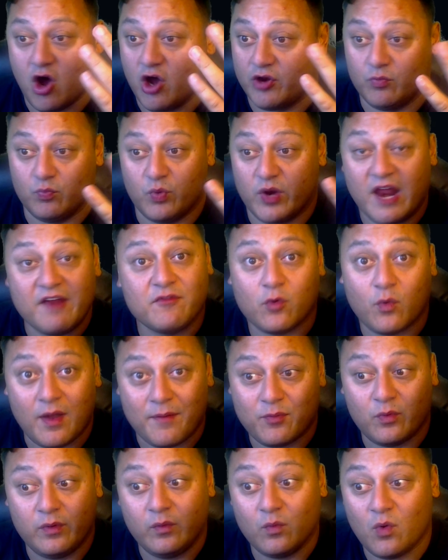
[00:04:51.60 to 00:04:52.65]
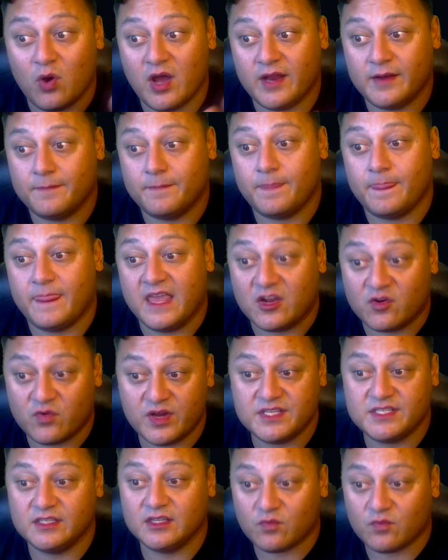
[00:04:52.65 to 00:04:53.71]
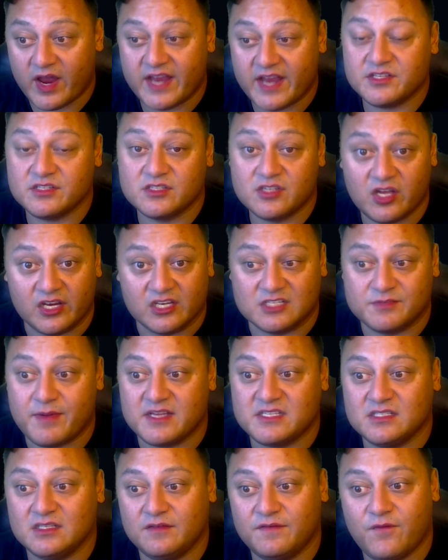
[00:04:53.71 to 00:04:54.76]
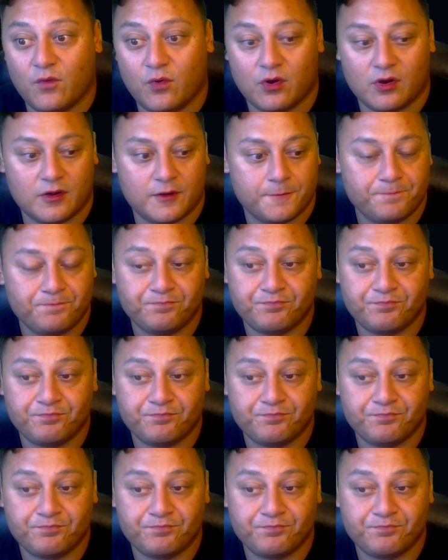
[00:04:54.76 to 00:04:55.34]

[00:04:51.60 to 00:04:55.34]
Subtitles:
whatever weapon we want. Increasing the range is good, especially for